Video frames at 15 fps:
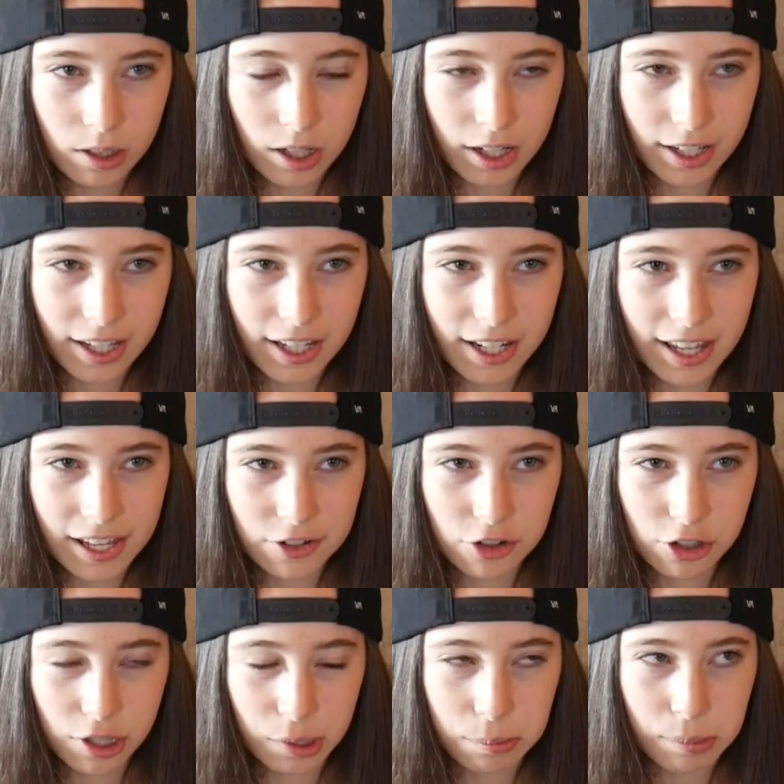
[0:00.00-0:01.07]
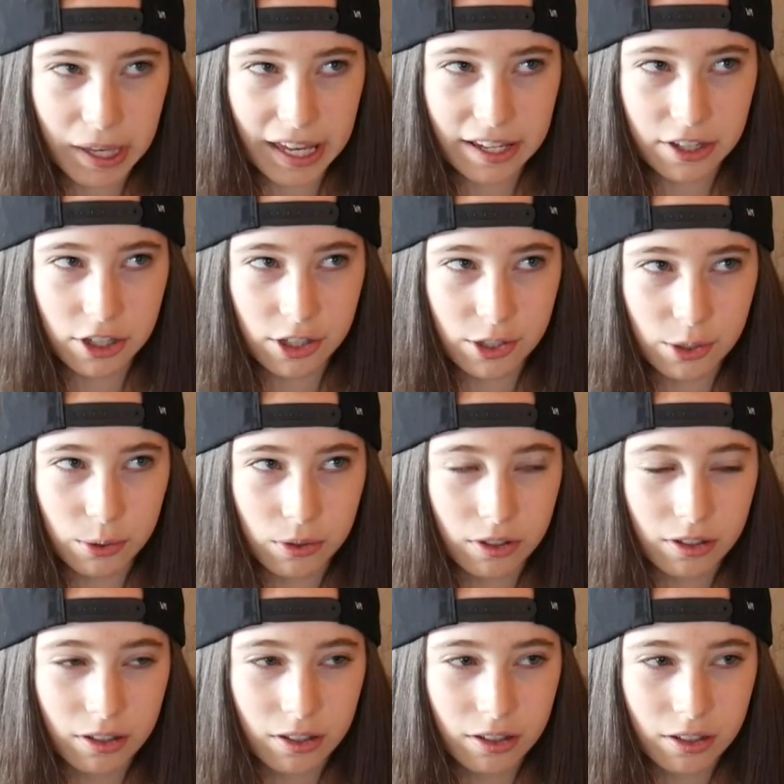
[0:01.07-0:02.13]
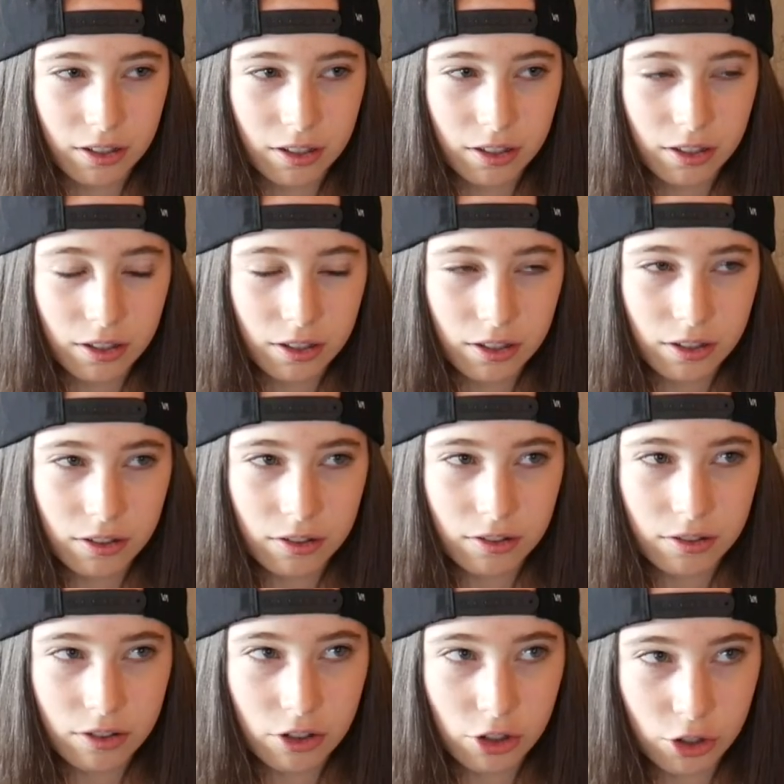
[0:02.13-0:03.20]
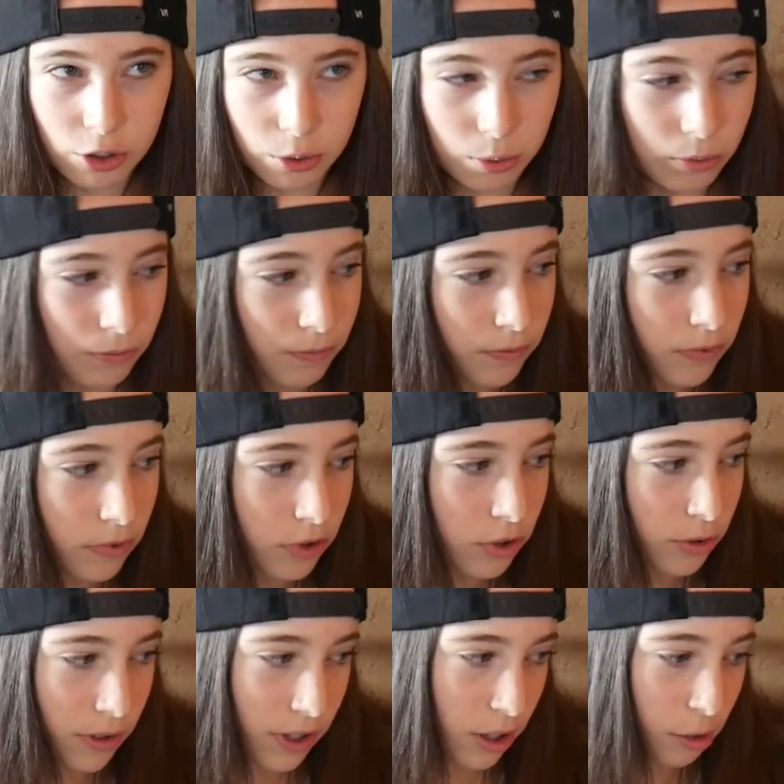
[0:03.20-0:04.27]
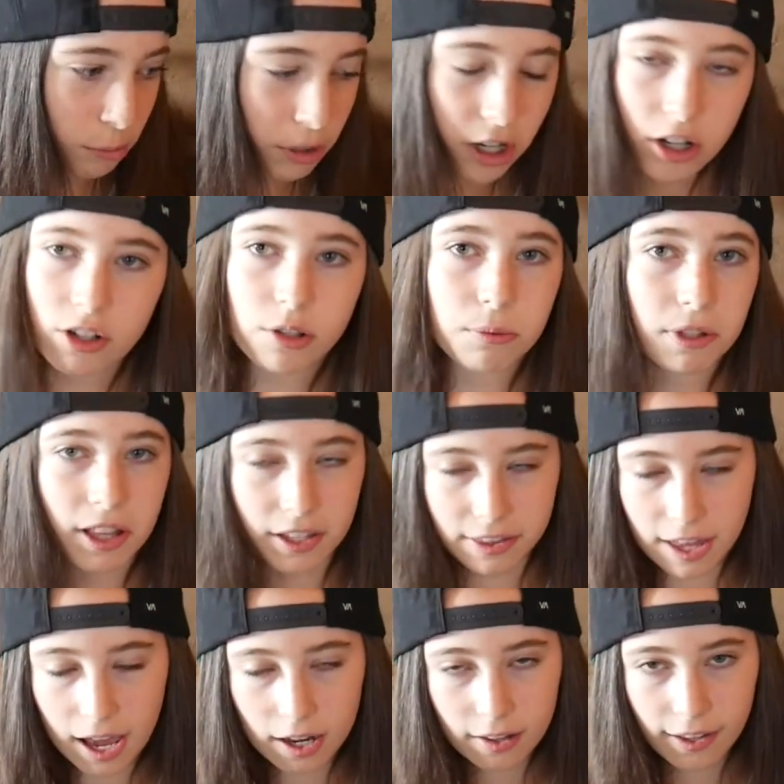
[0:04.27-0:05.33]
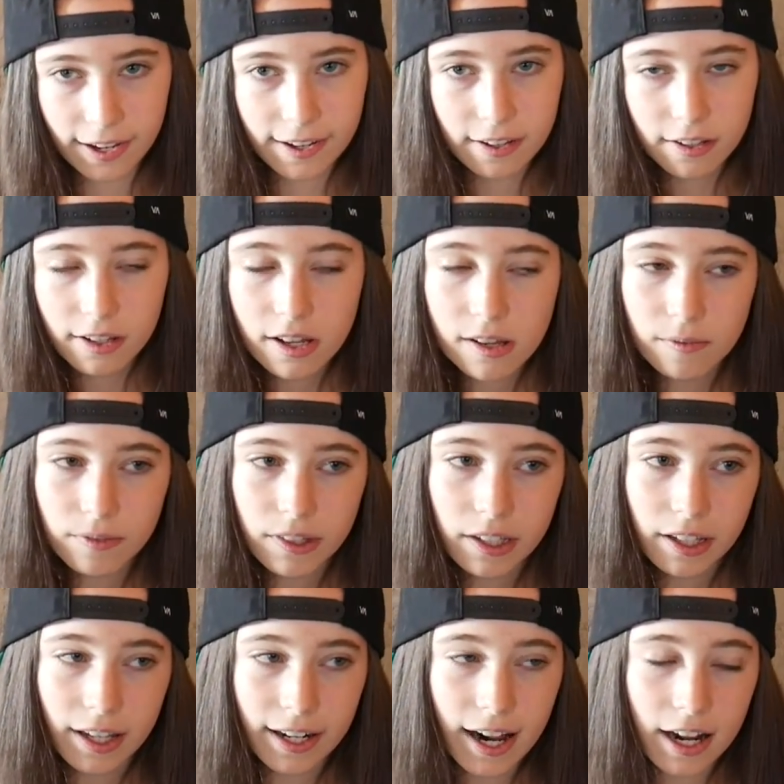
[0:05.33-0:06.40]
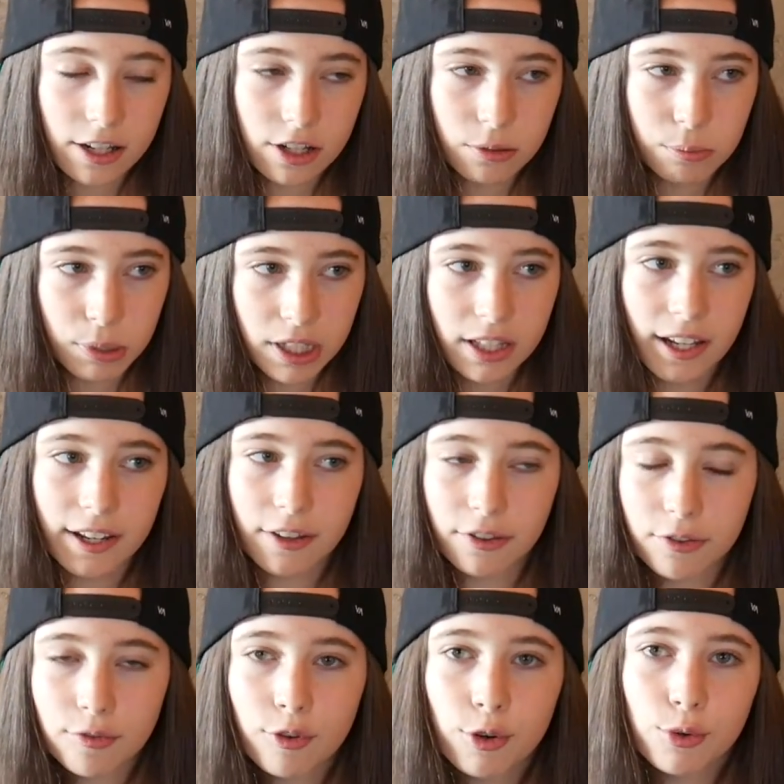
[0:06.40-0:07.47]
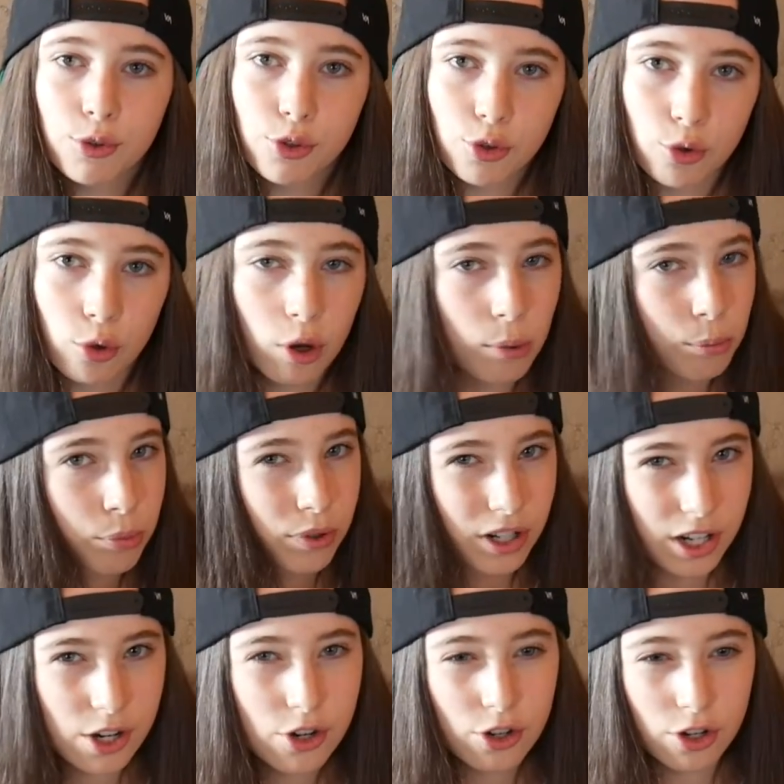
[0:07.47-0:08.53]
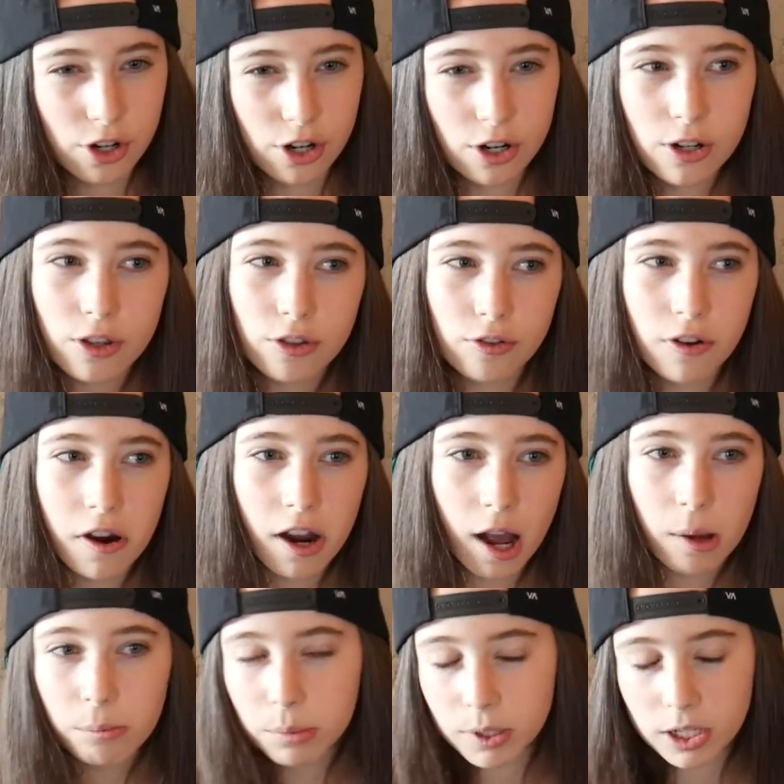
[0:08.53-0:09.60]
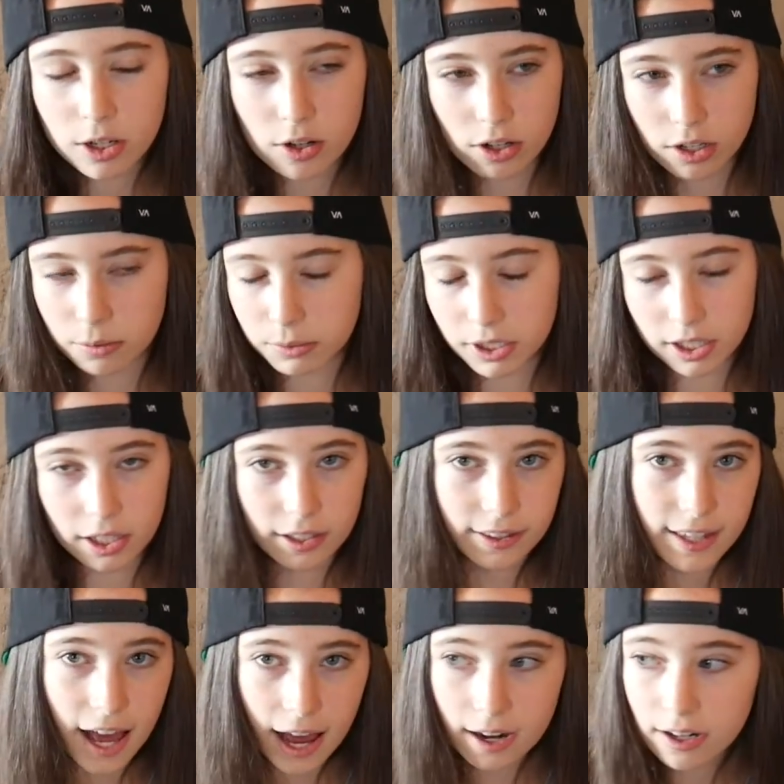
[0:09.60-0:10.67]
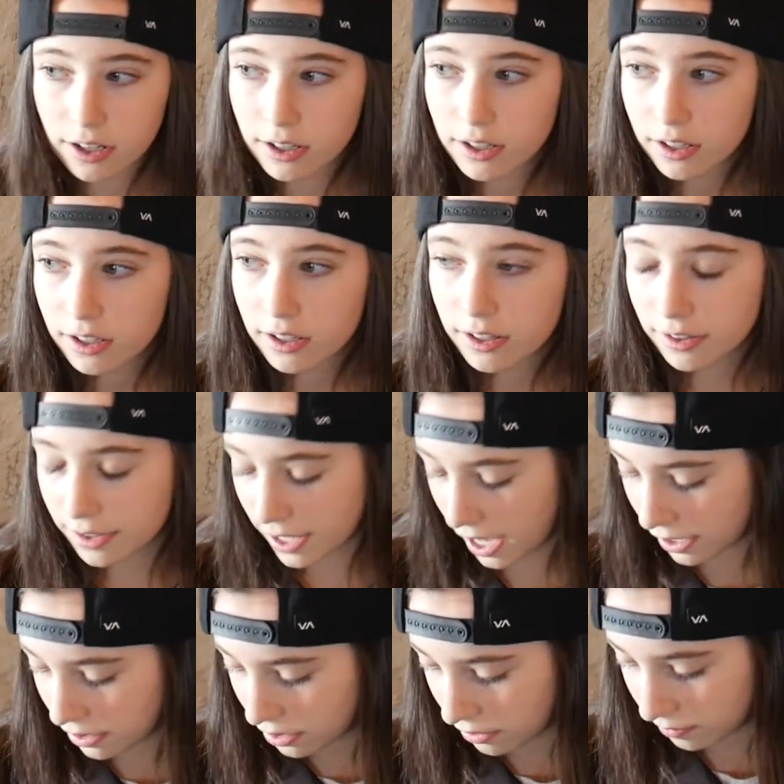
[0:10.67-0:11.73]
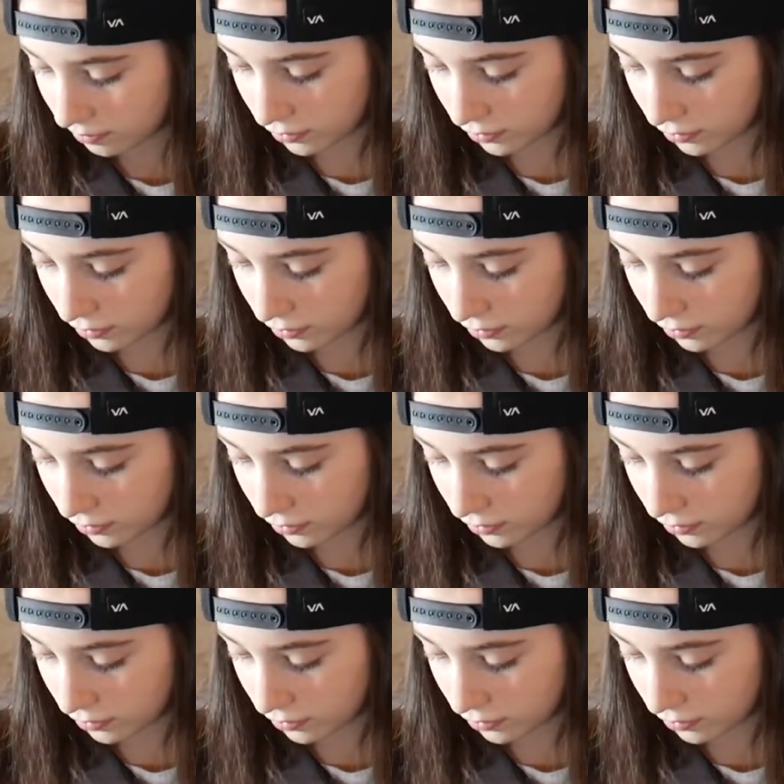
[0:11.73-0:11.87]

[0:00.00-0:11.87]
a kid can't just like pay you to do their homework or something like that. Like it has to be like through school, I'm pretty sure, or through a company or something like that, that